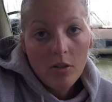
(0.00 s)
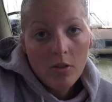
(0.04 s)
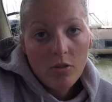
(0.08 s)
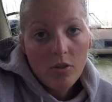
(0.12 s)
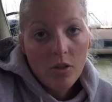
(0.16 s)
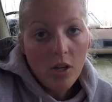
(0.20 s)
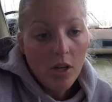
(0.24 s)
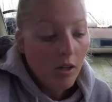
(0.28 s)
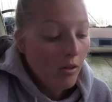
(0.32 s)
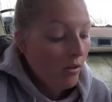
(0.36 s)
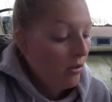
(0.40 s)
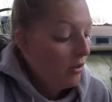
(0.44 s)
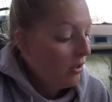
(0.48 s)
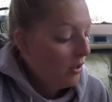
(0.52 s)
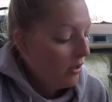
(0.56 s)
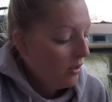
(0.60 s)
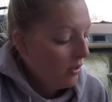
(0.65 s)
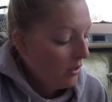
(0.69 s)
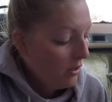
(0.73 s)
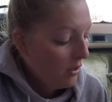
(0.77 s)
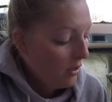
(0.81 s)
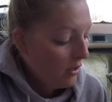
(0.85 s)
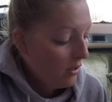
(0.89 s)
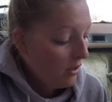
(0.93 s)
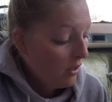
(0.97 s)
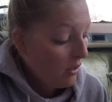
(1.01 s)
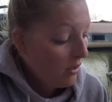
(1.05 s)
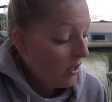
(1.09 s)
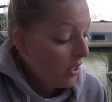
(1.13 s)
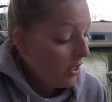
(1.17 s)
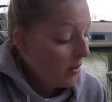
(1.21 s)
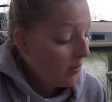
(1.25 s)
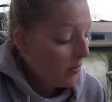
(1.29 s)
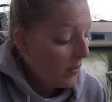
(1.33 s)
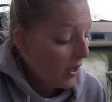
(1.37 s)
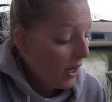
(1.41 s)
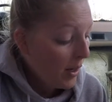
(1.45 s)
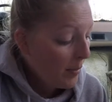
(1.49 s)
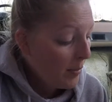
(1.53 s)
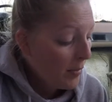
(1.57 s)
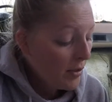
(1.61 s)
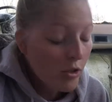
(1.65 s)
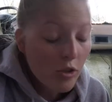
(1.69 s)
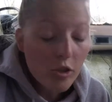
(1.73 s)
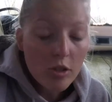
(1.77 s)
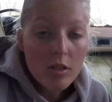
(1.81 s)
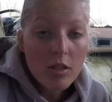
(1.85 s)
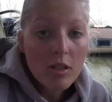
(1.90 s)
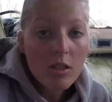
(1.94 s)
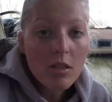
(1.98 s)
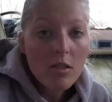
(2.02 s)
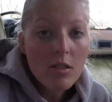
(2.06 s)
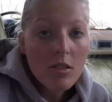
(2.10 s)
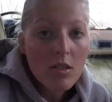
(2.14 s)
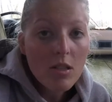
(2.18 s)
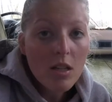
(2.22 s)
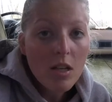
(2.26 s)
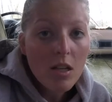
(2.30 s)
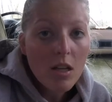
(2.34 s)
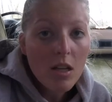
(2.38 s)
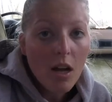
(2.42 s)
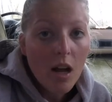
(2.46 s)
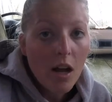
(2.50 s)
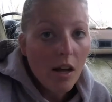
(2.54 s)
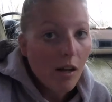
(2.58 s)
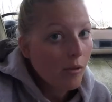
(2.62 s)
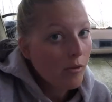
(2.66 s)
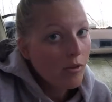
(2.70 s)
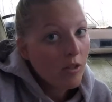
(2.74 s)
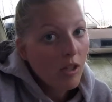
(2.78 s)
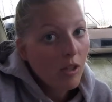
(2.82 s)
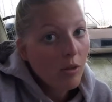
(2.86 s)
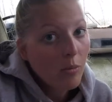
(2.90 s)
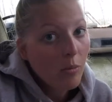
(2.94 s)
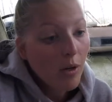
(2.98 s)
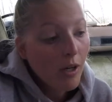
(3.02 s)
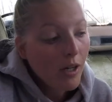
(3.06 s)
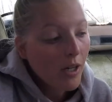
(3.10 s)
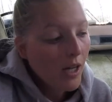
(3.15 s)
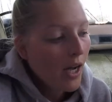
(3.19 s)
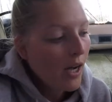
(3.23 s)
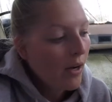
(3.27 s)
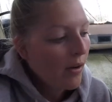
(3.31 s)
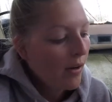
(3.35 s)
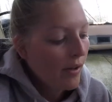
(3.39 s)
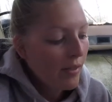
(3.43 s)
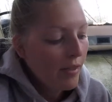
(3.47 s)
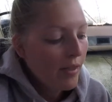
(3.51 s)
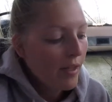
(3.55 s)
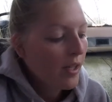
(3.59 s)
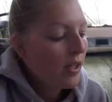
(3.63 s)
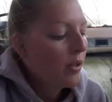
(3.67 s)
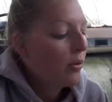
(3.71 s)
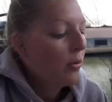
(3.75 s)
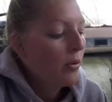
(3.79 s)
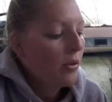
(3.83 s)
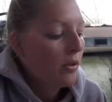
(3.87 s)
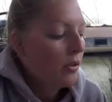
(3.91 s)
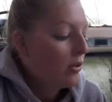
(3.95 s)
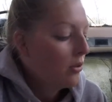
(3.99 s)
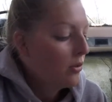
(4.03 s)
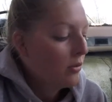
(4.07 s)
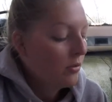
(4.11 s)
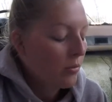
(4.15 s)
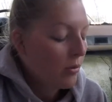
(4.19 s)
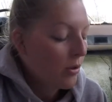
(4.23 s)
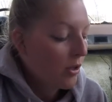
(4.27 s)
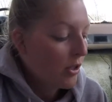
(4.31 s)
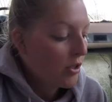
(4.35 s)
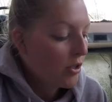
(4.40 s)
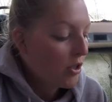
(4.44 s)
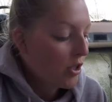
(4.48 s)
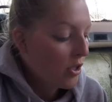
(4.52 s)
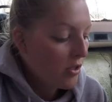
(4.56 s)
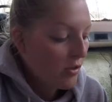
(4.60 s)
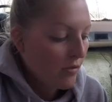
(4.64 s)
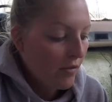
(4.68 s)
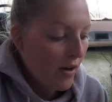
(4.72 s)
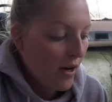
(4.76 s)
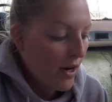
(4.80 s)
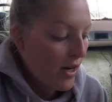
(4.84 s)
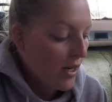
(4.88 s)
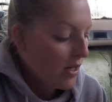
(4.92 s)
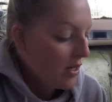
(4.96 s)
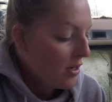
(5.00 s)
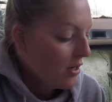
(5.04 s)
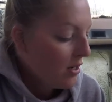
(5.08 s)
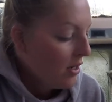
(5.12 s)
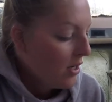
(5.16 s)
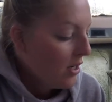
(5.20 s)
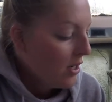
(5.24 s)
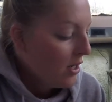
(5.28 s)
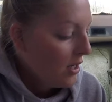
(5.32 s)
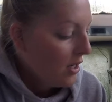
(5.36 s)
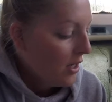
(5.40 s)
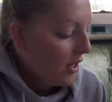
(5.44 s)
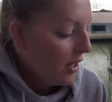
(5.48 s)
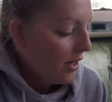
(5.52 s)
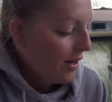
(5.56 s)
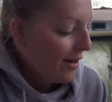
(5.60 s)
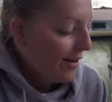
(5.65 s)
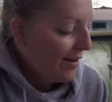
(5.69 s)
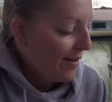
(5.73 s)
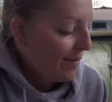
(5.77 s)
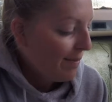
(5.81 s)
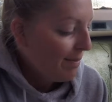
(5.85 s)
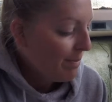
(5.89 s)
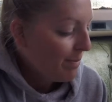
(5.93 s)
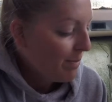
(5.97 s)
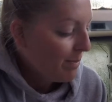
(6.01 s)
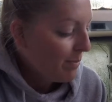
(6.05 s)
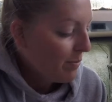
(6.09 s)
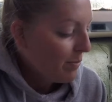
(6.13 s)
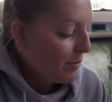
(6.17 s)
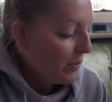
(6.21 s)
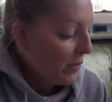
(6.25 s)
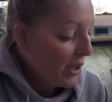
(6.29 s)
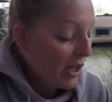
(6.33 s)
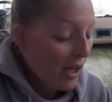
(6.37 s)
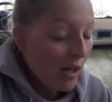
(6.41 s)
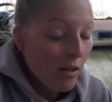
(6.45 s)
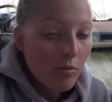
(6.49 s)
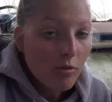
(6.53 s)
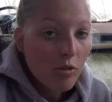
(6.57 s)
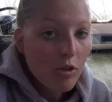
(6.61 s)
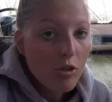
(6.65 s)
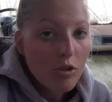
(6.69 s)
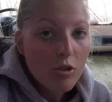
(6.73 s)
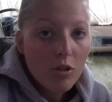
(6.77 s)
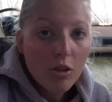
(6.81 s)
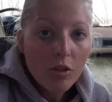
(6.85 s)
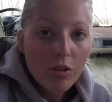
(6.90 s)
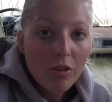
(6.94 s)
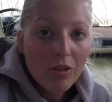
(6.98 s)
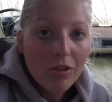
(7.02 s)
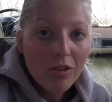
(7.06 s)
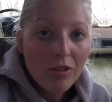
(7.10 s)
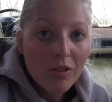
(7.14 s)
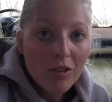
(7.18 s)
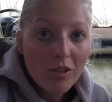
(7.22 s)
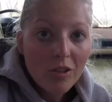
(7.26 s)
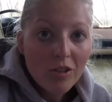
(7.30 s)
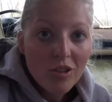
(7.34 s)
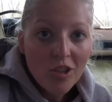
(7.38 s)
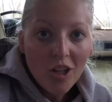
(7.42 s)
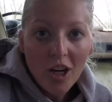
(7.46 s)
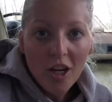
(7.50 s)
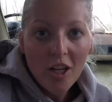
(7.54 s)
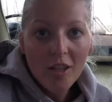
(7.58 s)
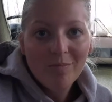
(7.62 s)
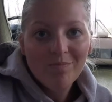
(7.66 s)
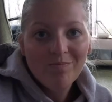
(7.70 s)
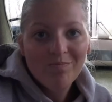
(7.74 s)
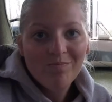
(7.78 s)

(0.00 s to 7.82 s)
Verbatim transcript: So yeah, I'm interested to see how it's going to work out. I think it will work just fine. But yeah, I just don't know until you try it.